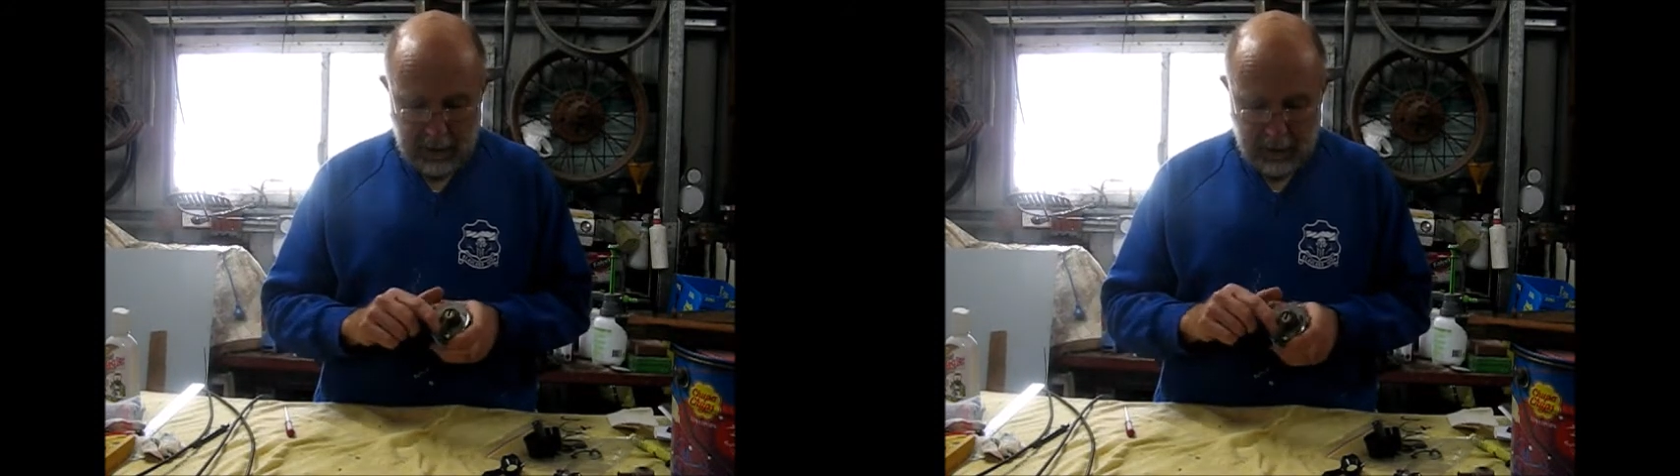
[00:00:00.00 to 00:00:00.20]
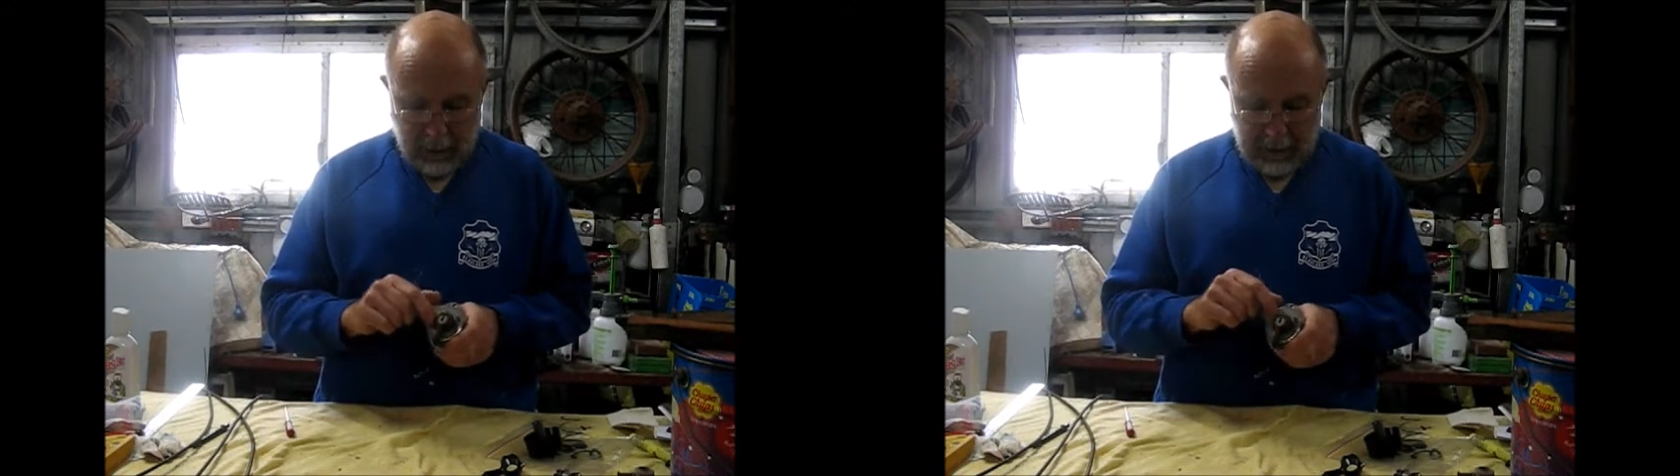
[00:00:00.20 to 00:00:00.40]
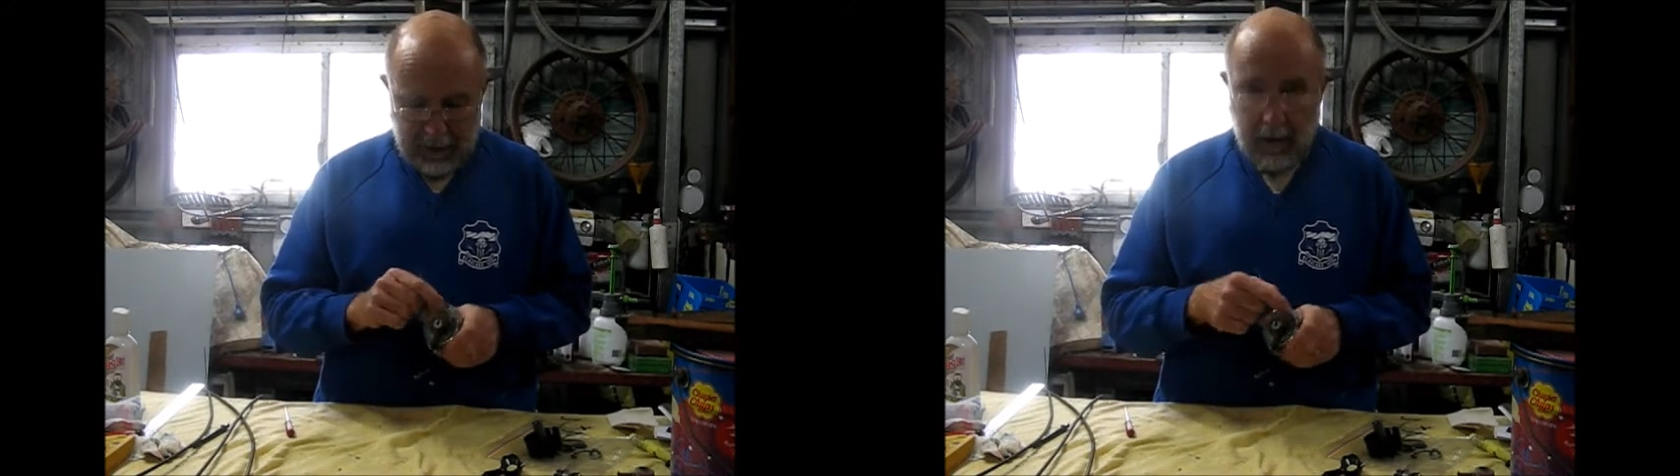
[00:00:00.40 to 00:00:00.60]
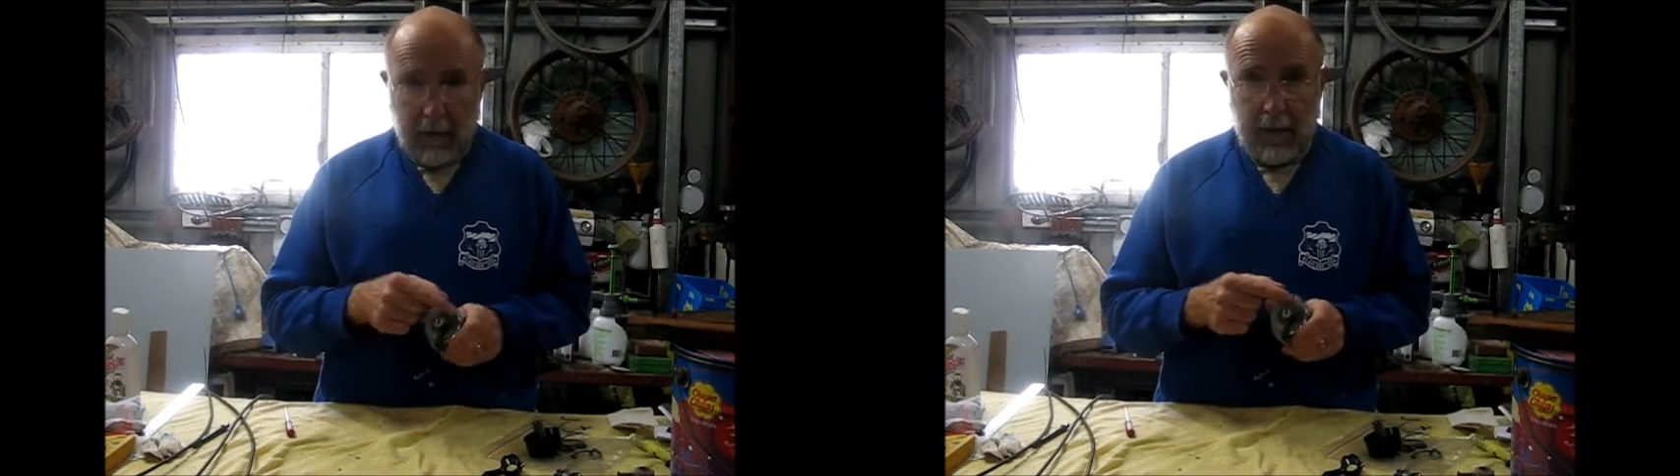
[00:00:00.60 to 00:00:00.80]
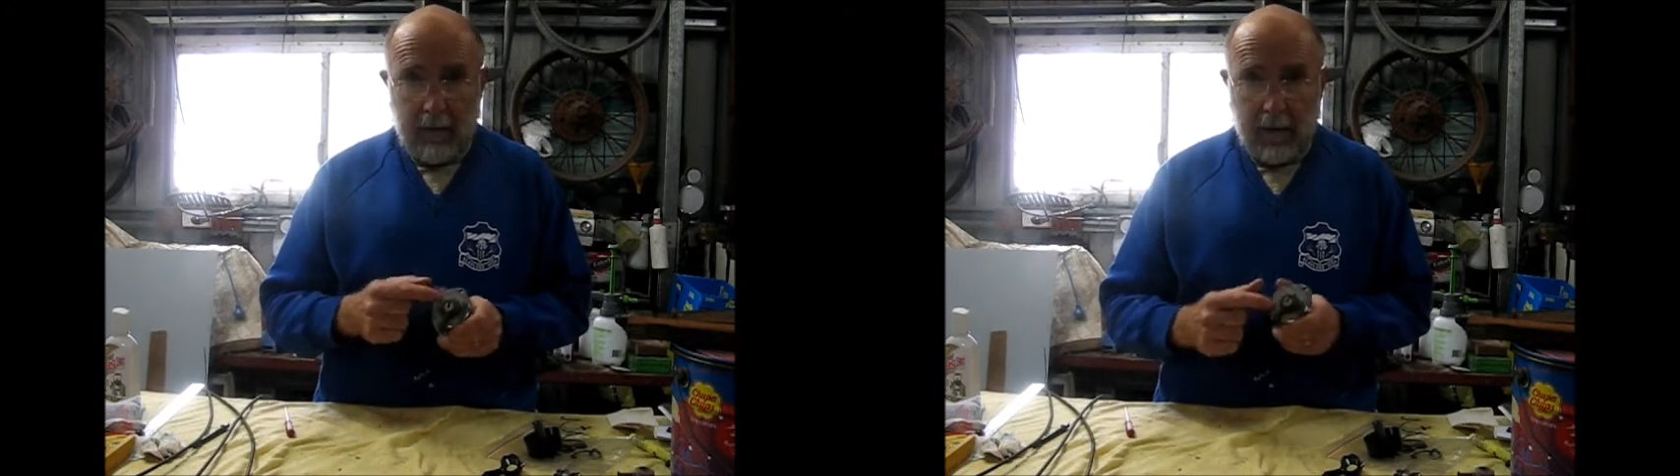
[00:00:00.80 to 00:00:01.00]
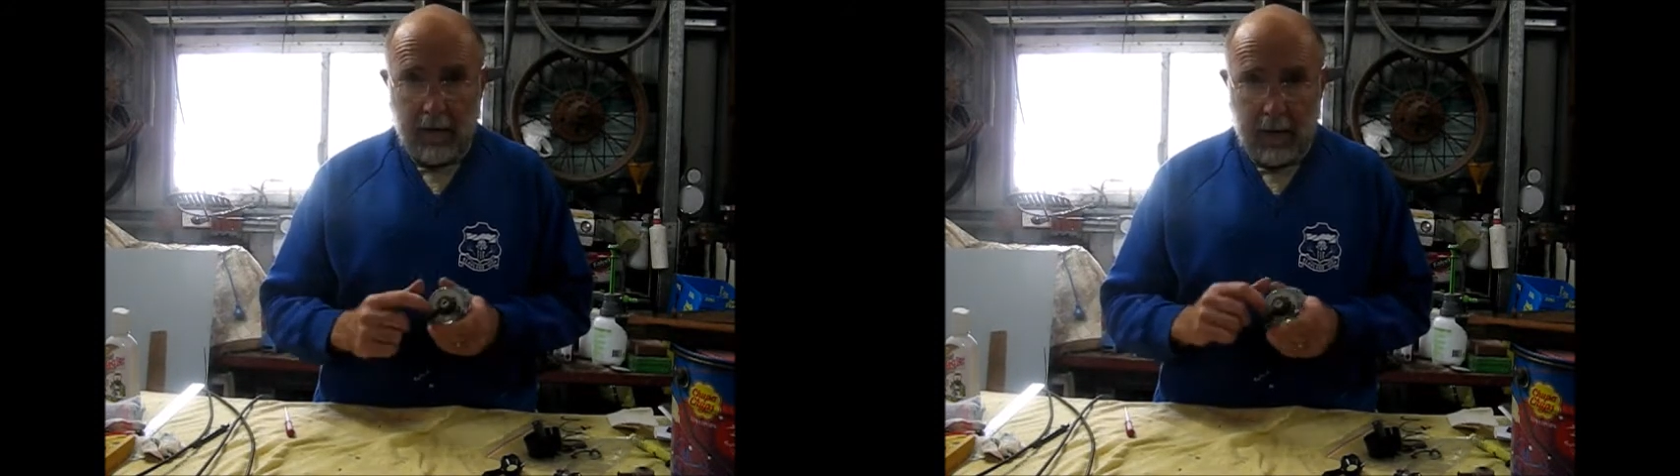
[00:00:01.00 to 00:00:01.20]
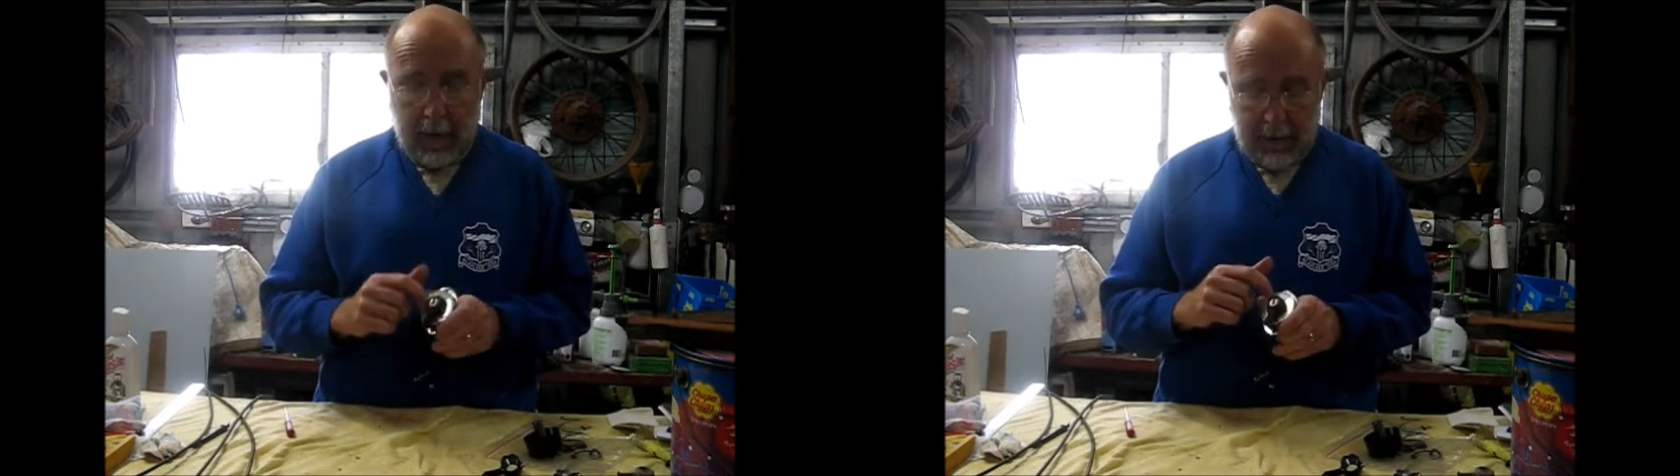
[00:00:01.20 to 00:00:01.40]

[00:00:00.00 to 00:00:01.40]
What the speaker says: Also the chrome